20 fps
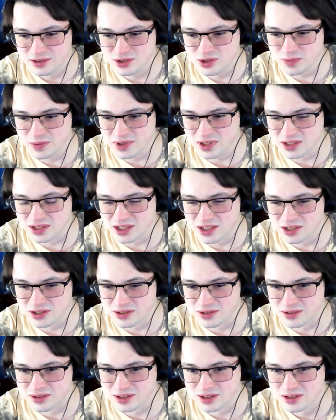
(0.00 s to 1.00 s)
To be
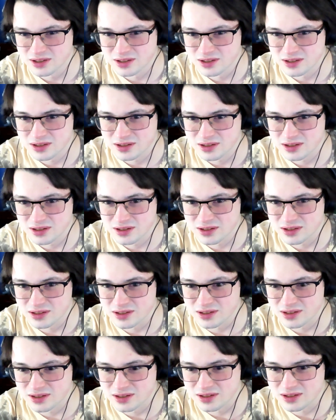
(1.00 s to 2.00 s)
continued.
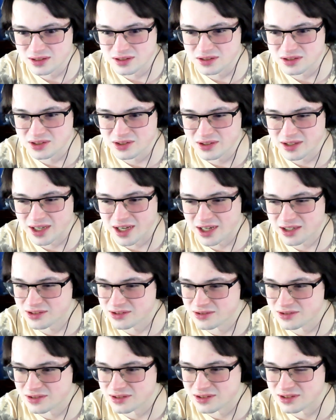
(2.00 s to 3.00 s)
Is there an
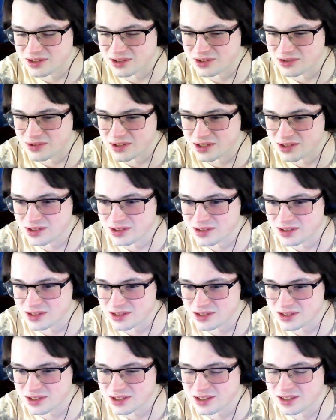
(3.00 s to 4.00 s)
actual continuation of
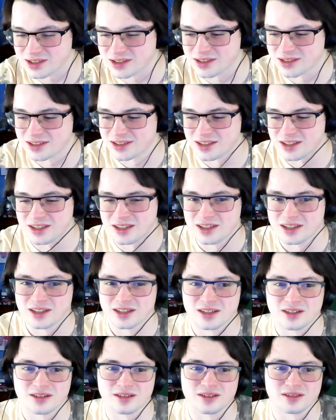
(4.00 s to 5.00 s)
this shit?
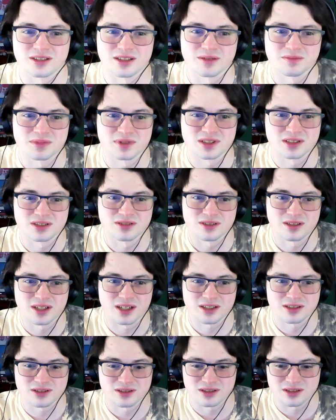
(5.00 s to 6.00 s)
Hold up. Is there
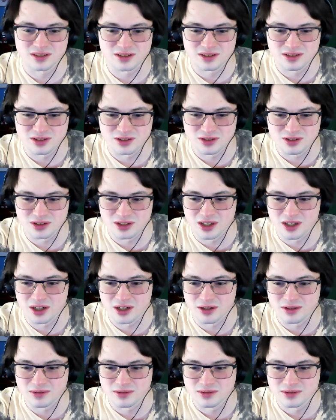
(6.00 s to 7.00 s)
actually a continue?
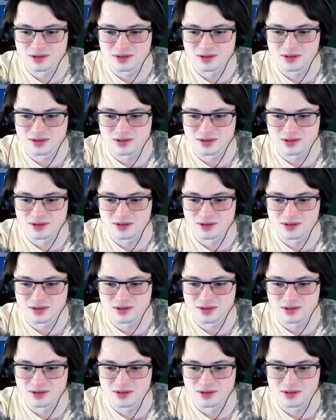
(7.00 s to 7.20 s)
No.